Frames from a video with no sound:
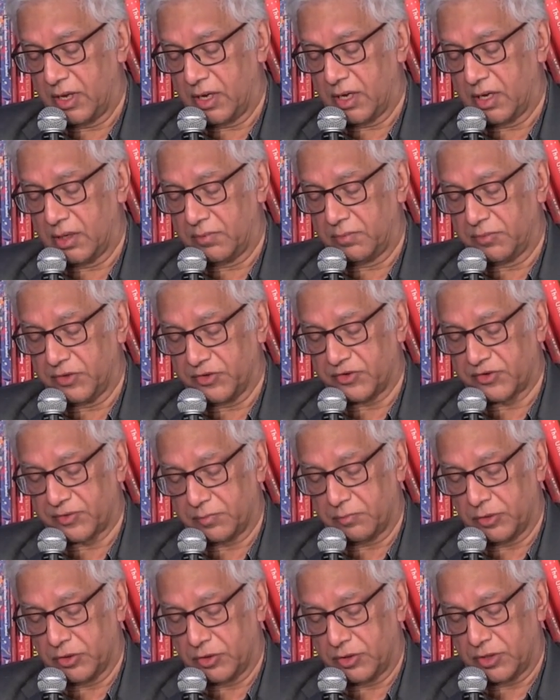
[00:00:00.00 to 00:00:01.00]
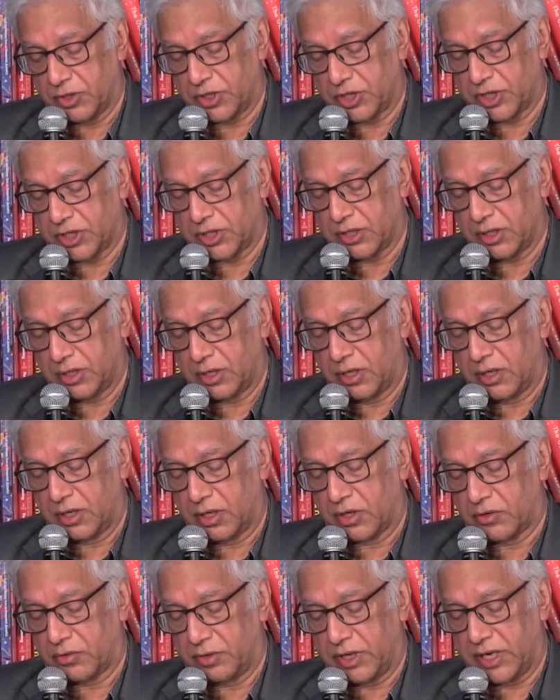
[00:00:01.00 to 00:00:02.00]
unbesmirched,
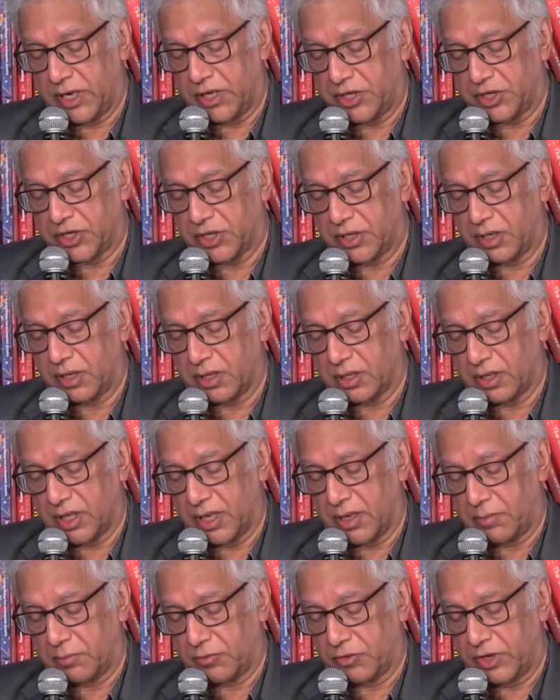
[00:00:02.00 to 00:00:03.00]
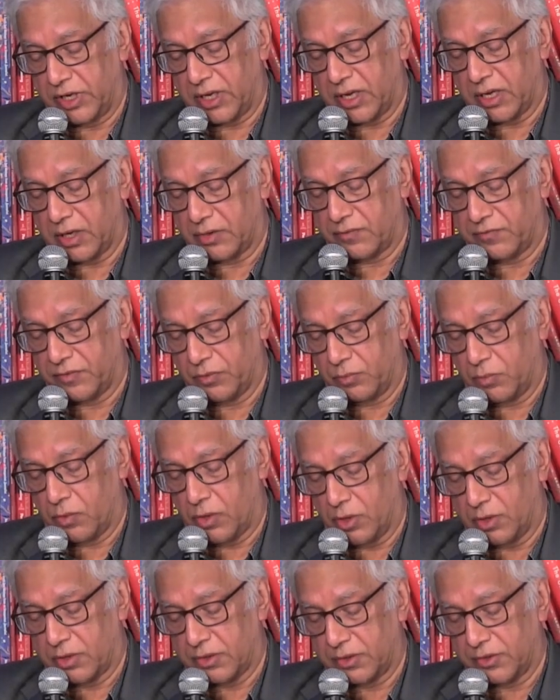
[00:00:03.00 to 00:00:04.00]
creation clambering out of the
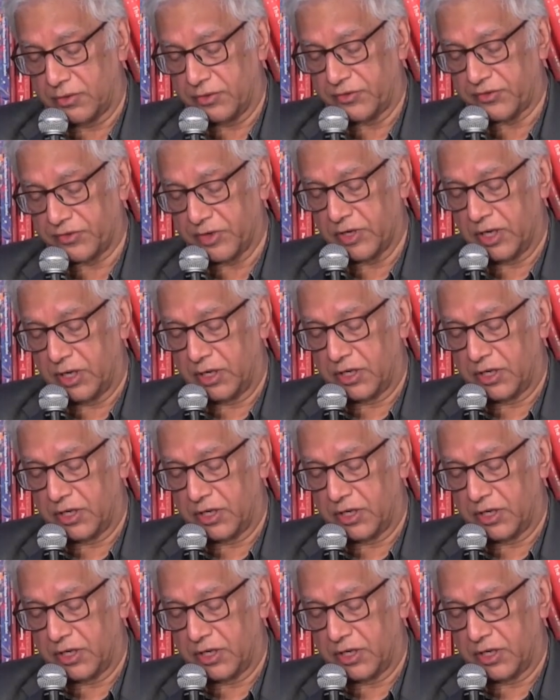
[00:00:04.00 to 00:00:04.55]
waters,